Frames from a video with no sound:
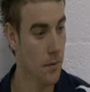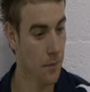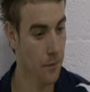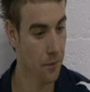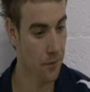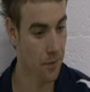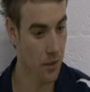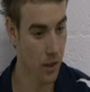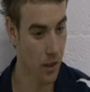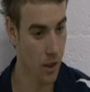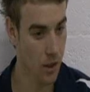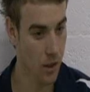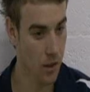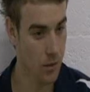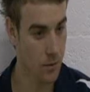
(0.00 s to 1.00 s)
Vinny Faherty
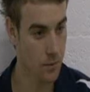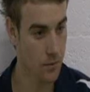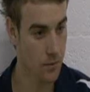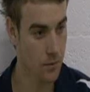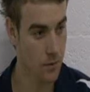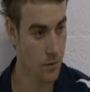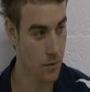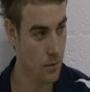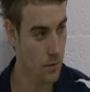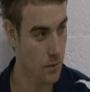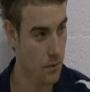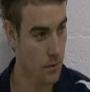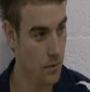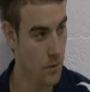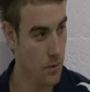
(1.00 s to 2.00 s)
after Pat's 2 0 win
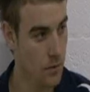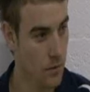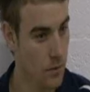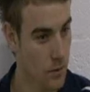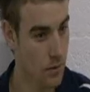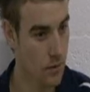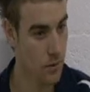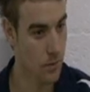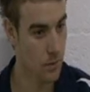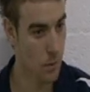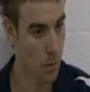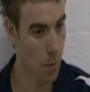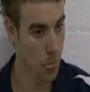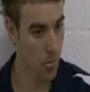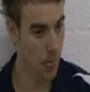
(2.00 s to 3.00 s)
over Rovers. Vinny,
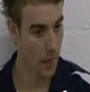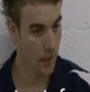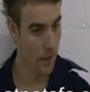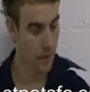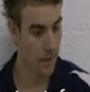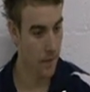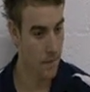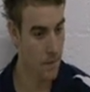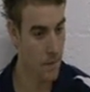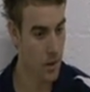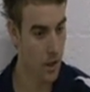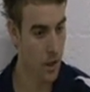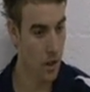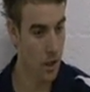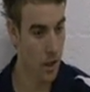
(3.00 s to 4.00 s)
your thoughts on the game?
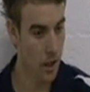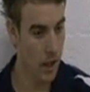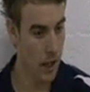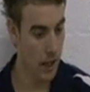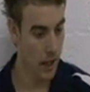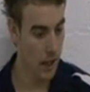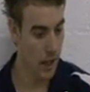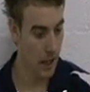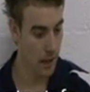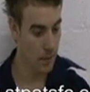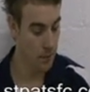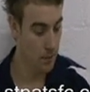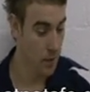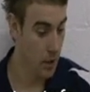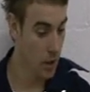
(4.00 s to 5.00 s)

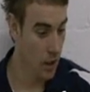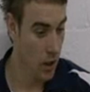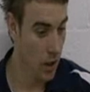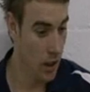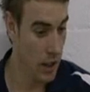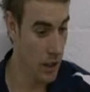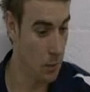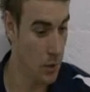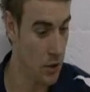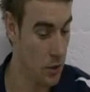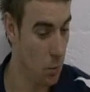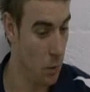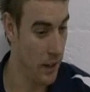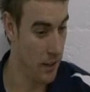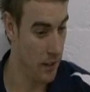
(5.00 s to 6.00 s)
Um, I think we
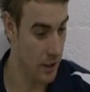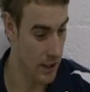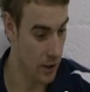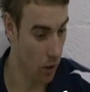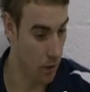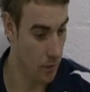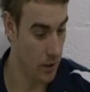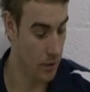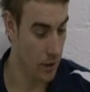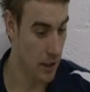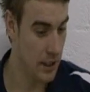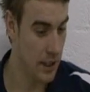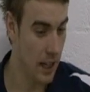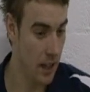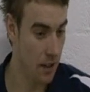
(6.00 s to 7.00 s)
just weathered the storm in the
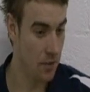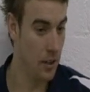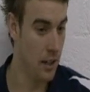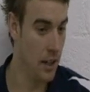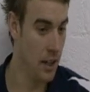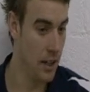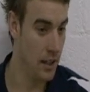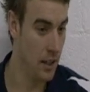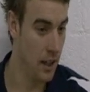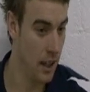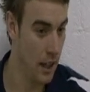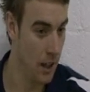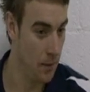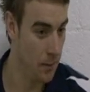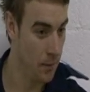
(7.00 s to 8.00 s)
first half, and
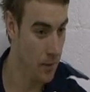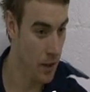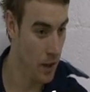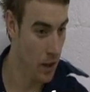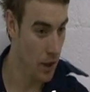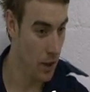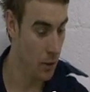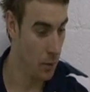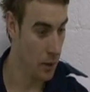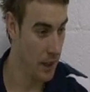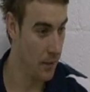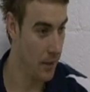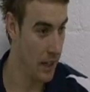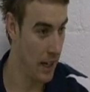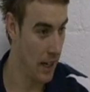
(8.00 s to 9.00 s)
um, you know, when we
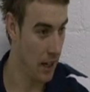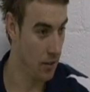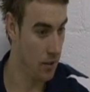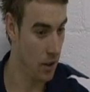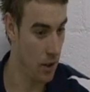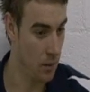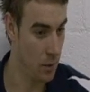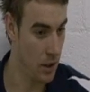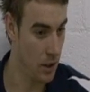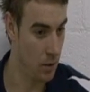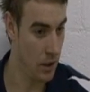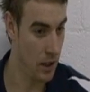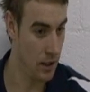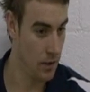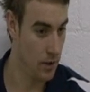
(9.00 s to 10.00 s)
came in at half time, we
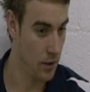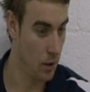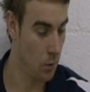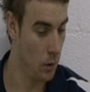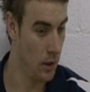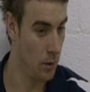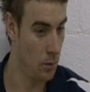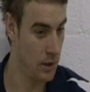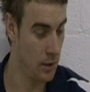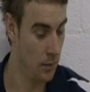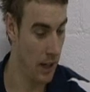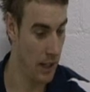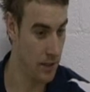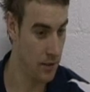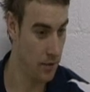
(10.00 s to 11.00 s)
knew that the wind was a
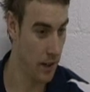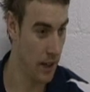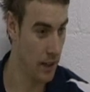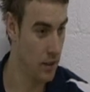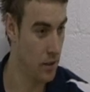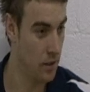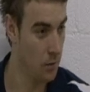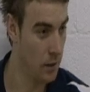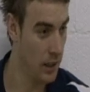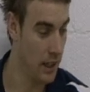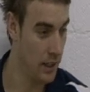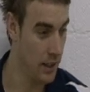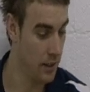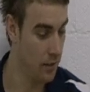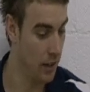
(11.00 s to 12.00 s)
massive factor and we
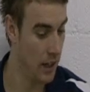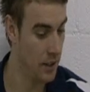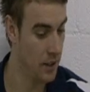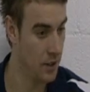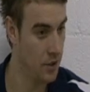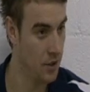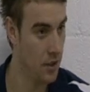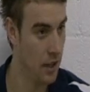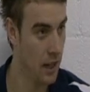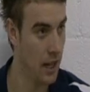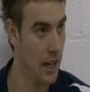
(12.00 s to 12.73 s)
had the advantage.